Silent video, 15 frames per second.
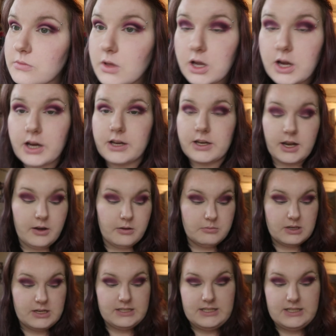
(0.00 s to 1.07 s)
Alright, now I'm
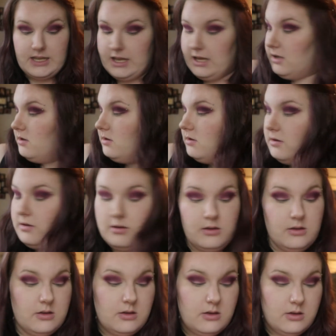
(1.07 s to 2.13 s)
gonna take
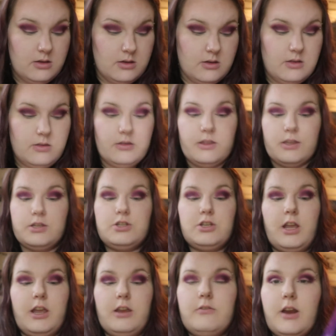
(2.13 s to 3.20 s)
this
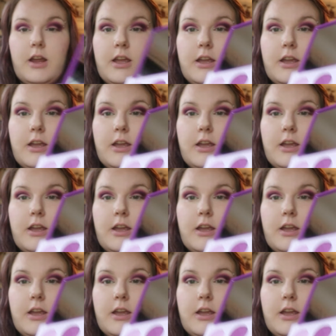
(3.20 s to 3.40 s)
shade right